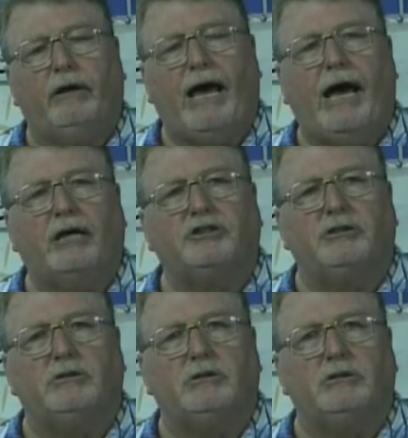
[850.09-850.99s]

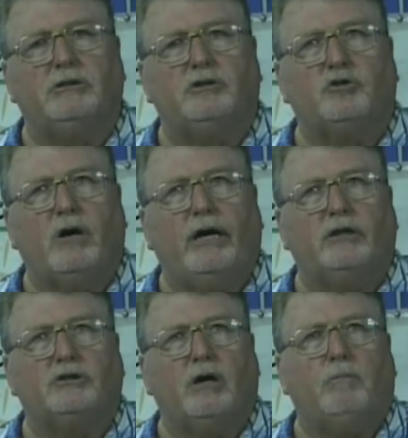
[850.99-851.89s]
actions into trying
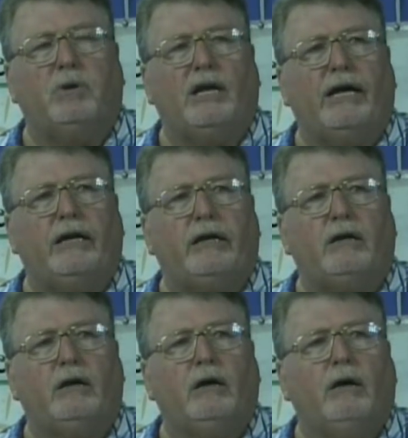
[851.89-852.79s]
to start planning